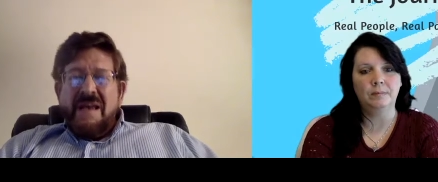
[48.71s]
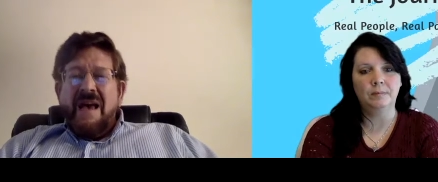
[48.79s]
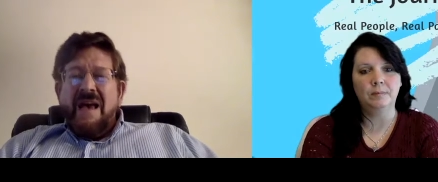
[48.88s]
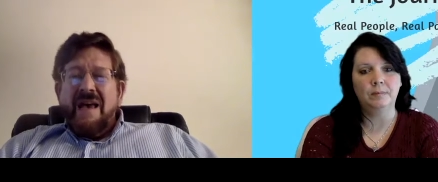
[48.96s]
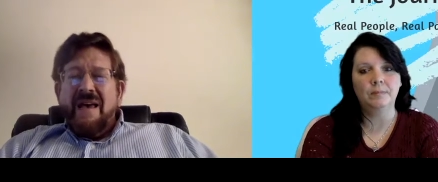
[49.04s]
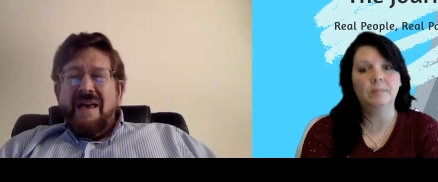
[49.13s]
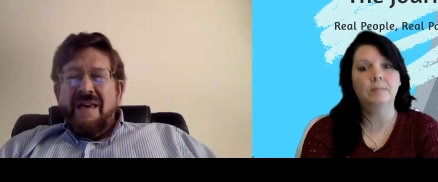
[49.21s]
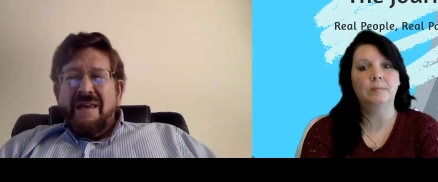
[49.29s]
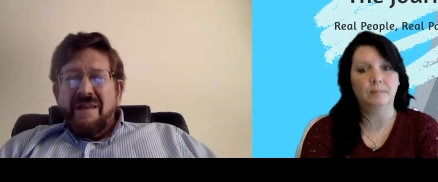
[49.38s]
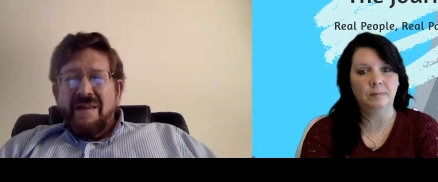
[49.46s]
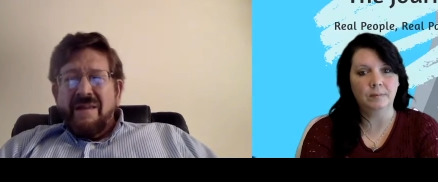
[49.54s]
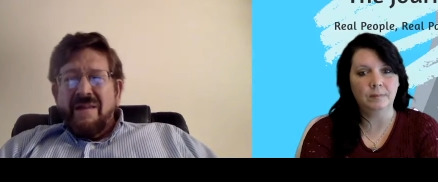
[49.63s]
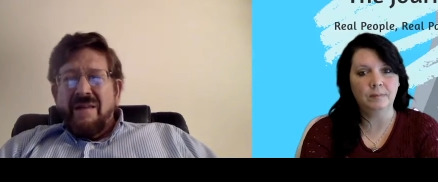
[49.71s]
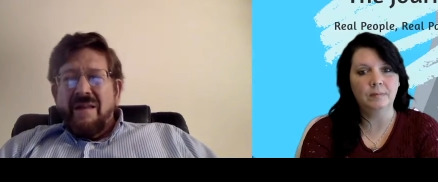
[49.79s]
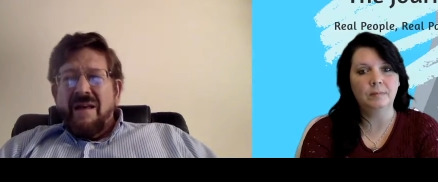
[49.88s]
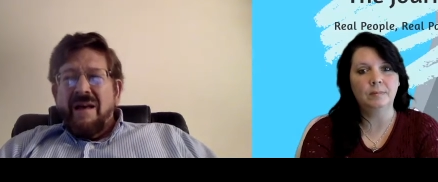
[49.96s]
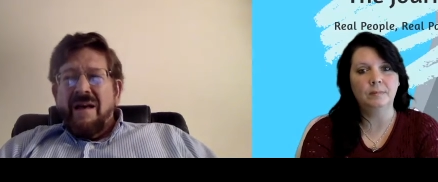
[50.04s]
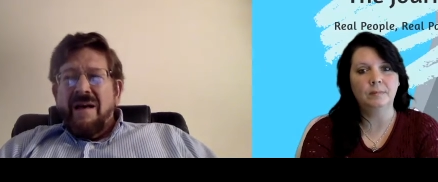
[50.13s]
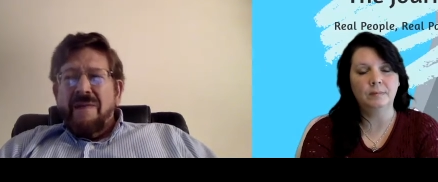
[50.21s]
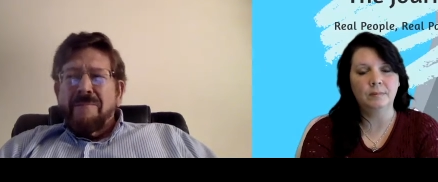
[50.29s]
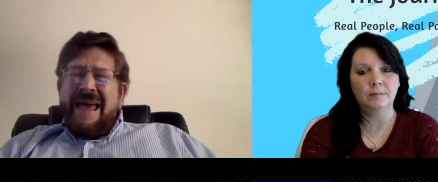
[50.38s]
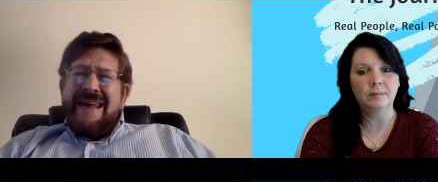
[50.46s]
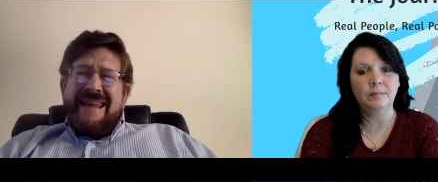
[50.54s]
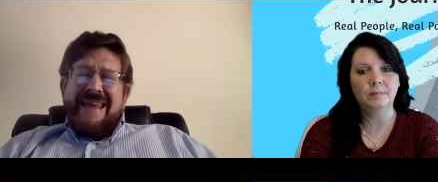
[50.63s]
Speaker 1: I uh,
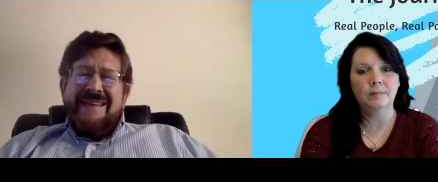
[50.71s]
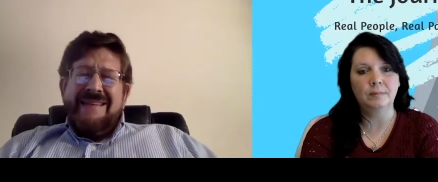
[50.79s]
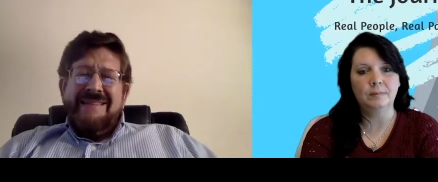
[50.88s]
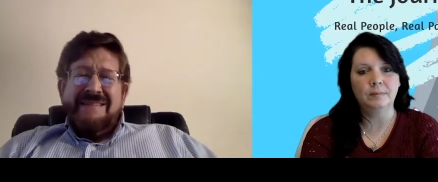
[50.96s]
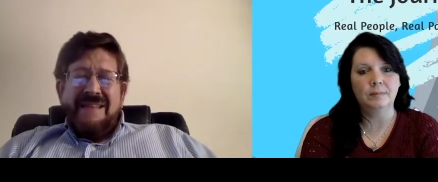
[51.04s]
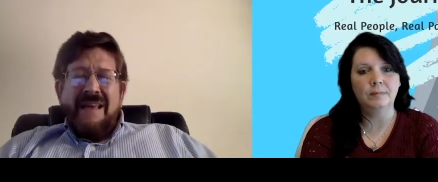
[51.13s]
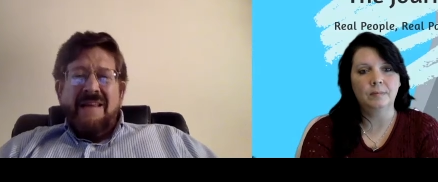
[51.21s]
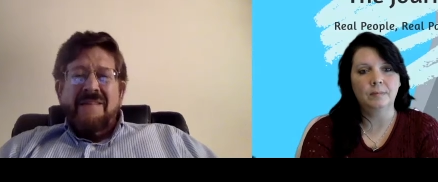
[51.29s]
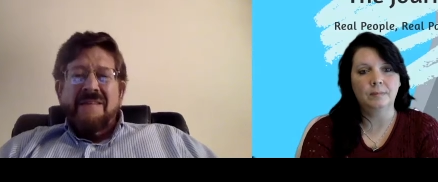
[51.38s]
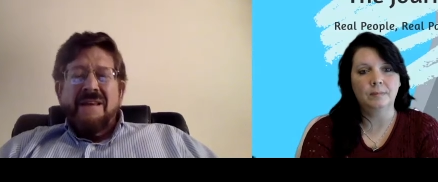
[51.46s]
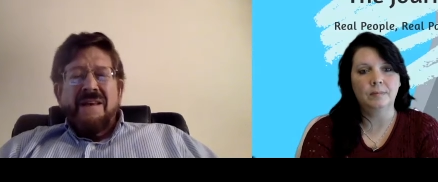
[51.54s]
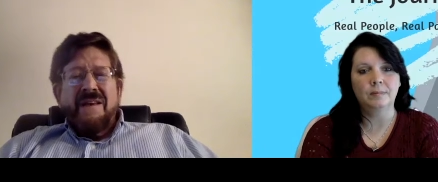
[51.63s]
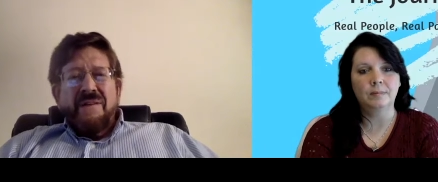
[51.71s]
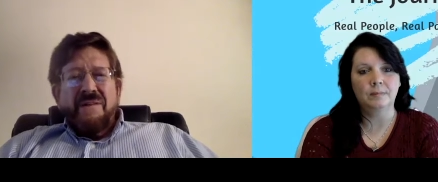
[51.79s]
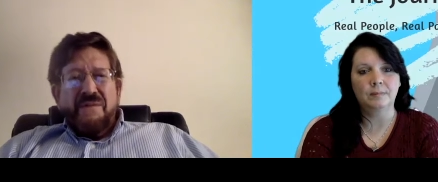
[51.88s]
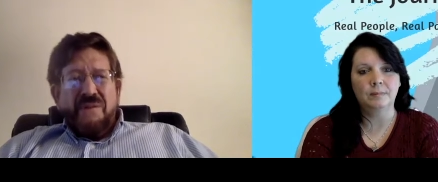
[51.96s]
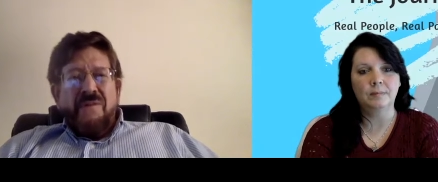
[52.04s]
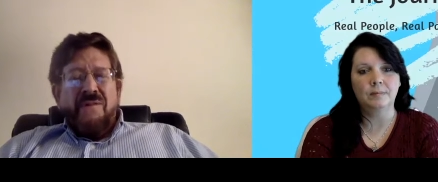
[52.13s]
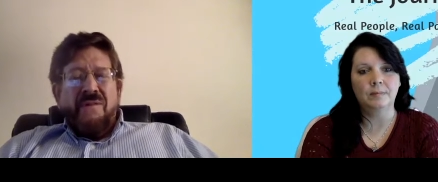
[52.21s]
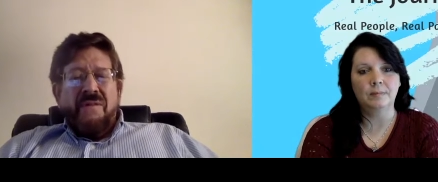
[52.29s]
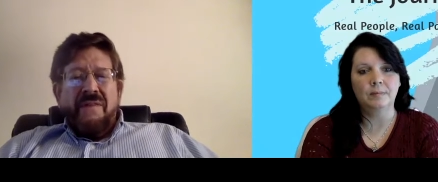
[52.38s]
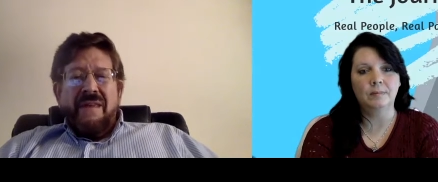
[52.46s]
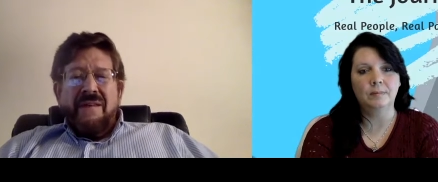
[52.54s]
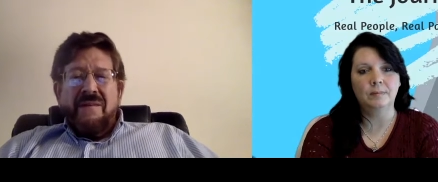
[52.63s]
had a science journal
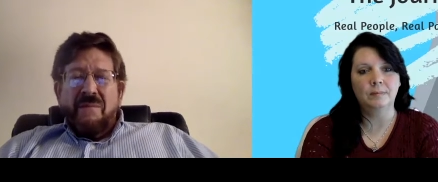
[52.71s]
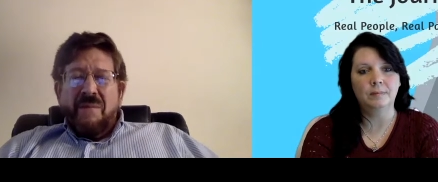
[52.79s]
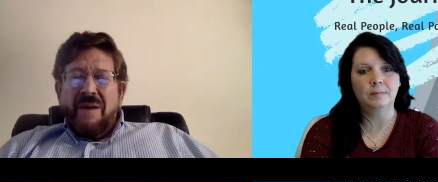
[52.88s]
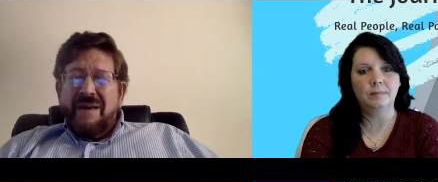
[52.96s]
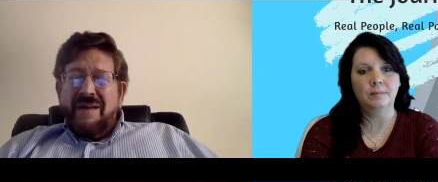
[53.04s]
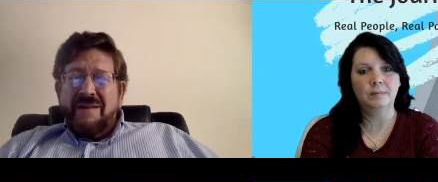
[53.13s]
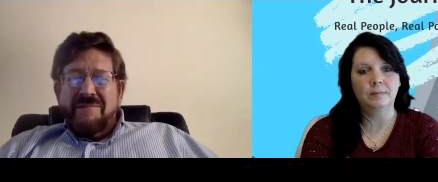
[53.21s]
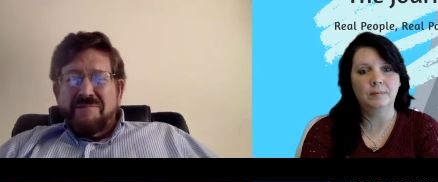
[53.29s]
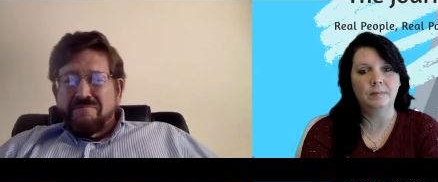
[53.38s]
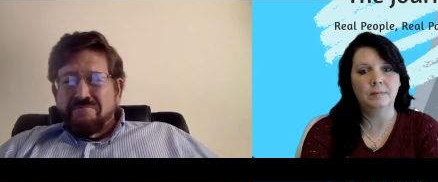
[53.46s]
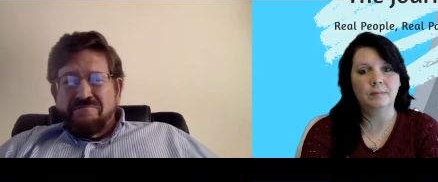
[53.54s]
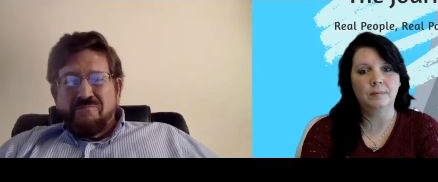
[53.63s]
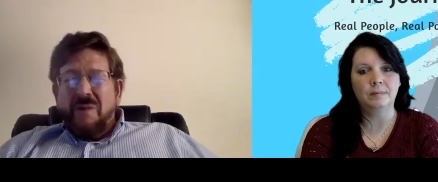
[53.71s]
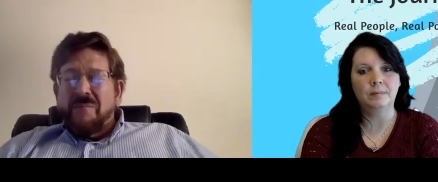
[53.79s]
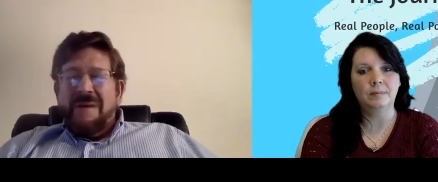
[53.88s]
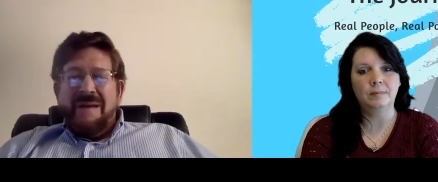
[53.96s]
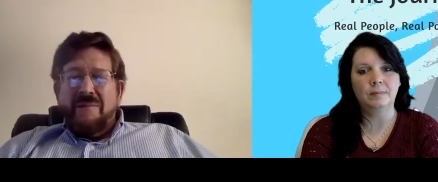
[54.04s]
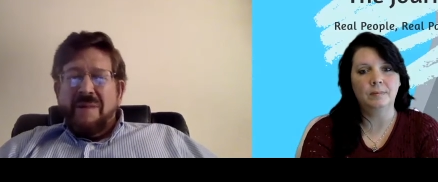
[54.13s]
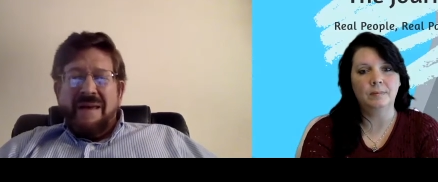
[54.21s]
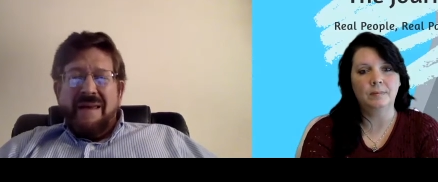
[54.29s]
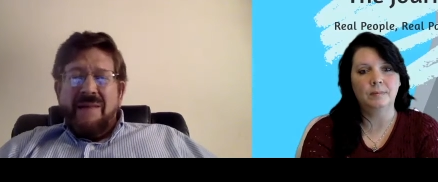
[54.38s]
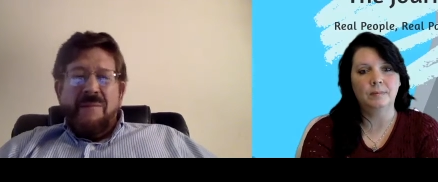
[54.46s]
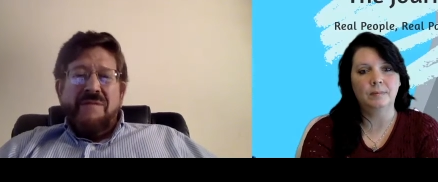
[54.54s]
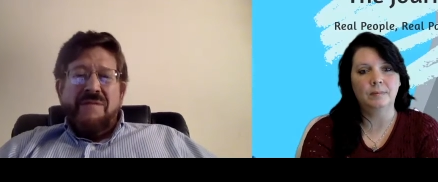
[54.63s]
that my one of my, my
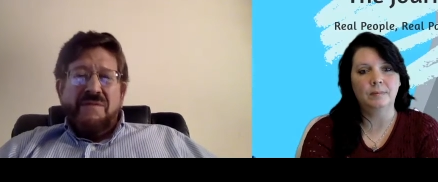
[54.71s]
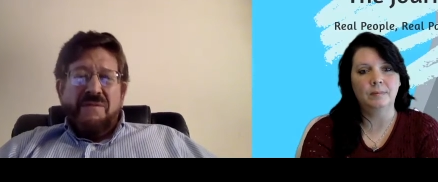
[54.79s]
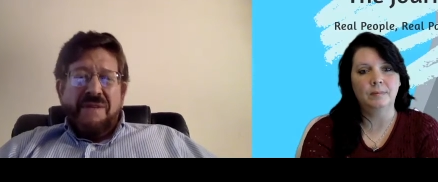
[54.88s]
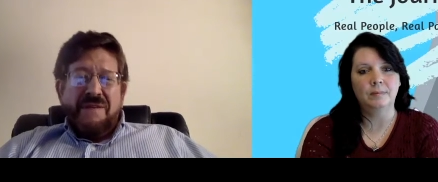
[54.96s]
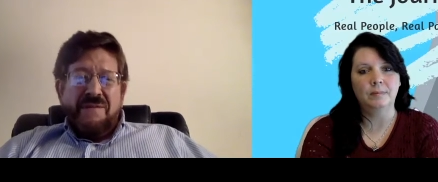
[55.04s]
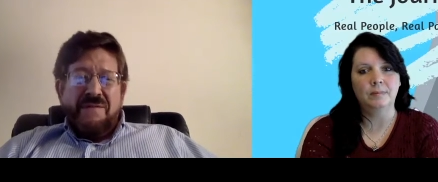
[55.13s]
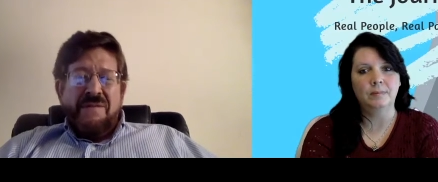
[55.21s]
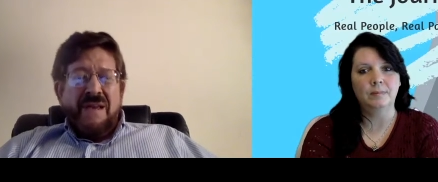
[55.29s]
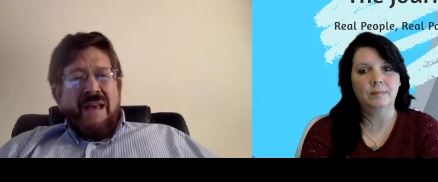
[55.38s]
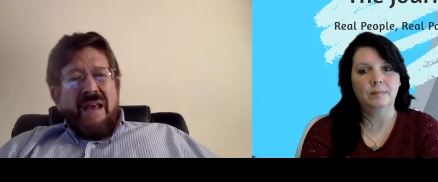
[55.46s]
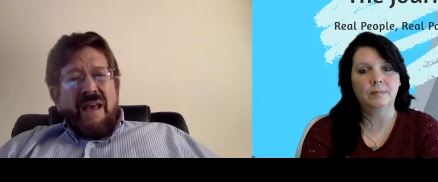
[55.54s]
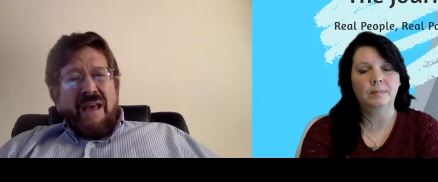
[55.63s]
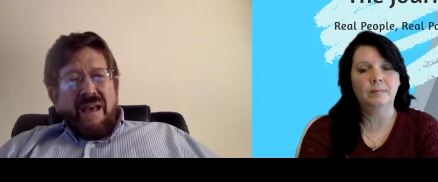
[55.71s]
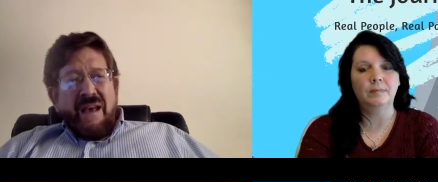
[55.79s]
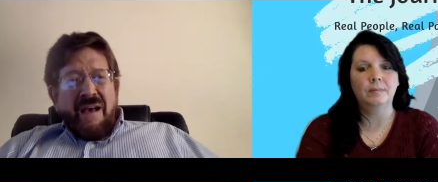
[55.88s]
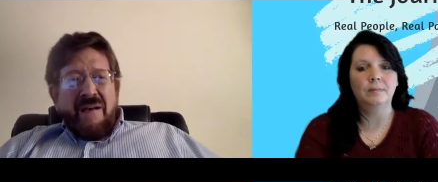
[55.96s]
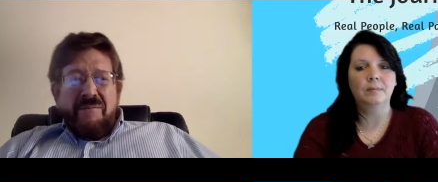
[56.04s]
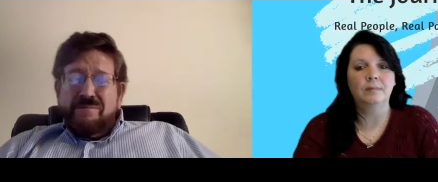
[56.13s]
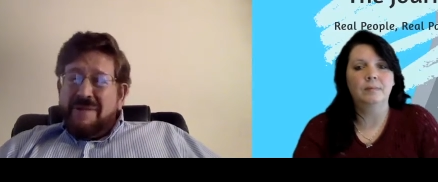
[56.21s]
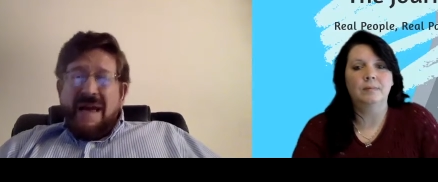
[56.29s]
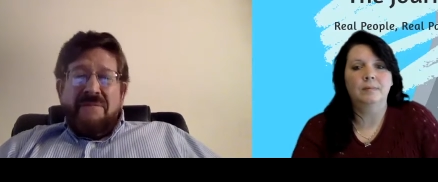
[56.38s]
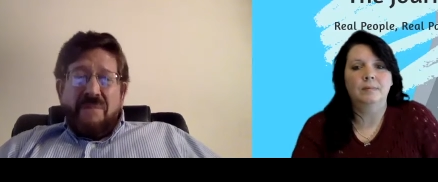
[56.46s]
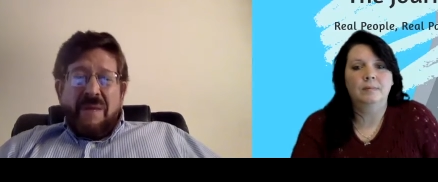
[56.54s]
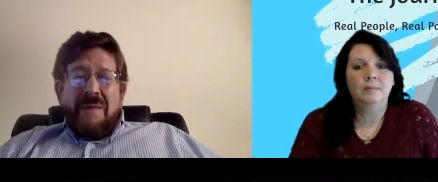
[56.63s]
elementary school teachers uh,
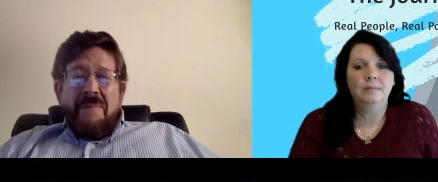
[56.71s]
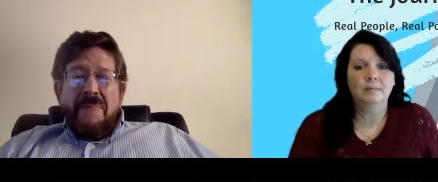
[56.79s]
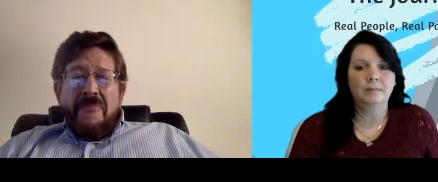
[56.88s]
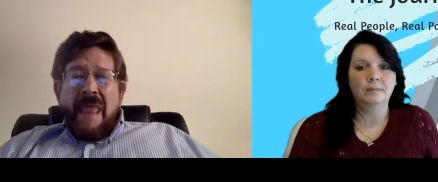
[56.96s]
got for me.